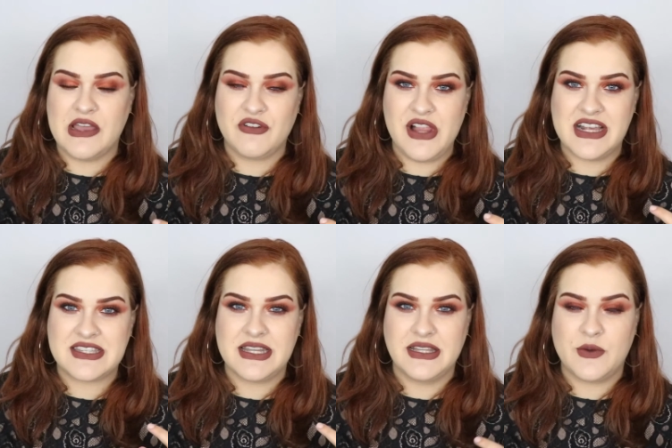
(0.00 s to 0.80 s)

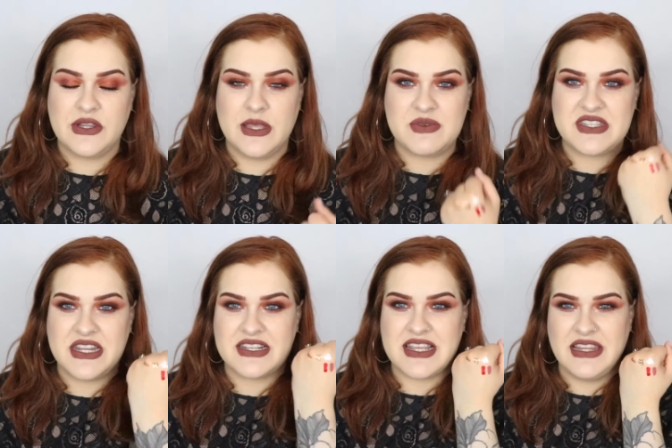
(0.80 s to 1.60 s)
Everlasting Liquid
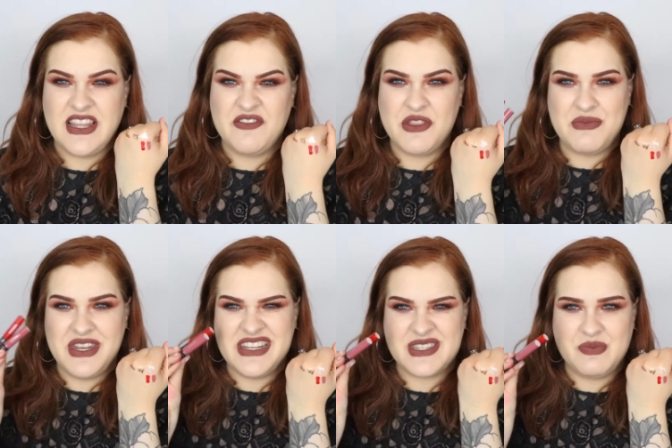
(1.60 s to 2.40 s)
lipsticks. I love the
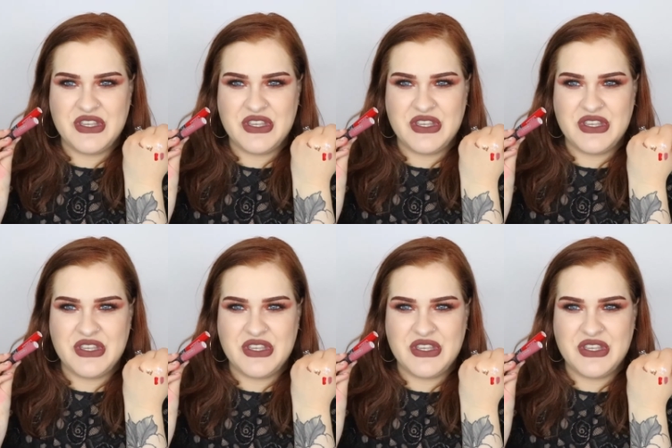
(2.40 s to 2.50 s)
minis